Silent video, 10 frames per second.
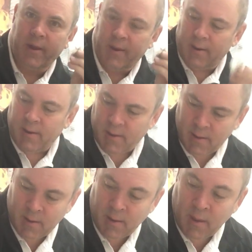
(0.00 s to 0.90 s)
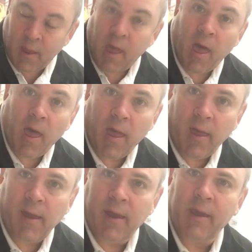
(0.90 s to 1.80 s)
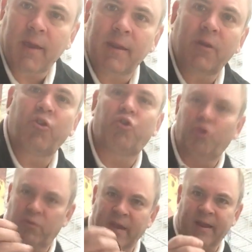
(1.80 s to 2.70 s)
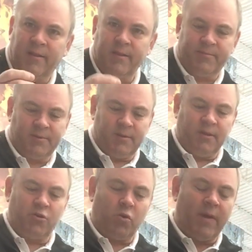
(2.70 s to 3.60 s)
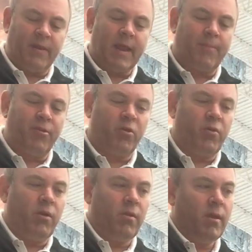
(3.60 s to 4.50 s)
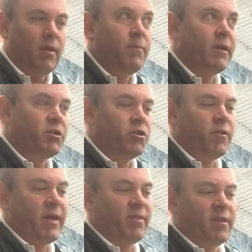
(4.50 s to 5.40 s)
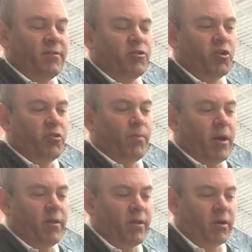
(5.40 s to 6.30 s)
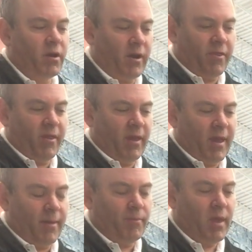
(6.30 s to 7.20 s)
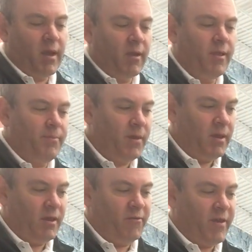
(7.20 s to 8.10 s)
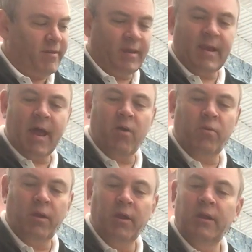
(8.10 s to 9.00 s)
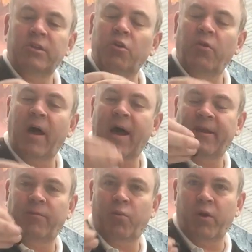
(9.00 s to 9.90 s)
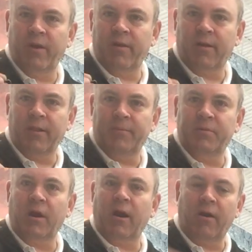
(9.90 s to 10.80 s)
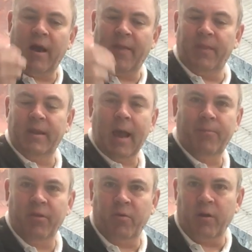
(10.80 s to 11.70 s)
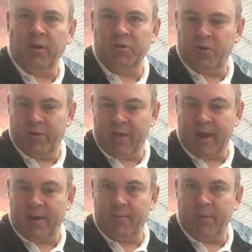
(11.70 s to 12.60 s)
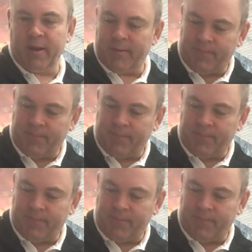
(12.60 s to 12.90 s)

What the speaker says: kit, and two side clips. These go on the top of the grill. Make sure that the circle part of the clip is facing down, so the highest point of the clips are on the top of the grill. I'll show you that in a minute.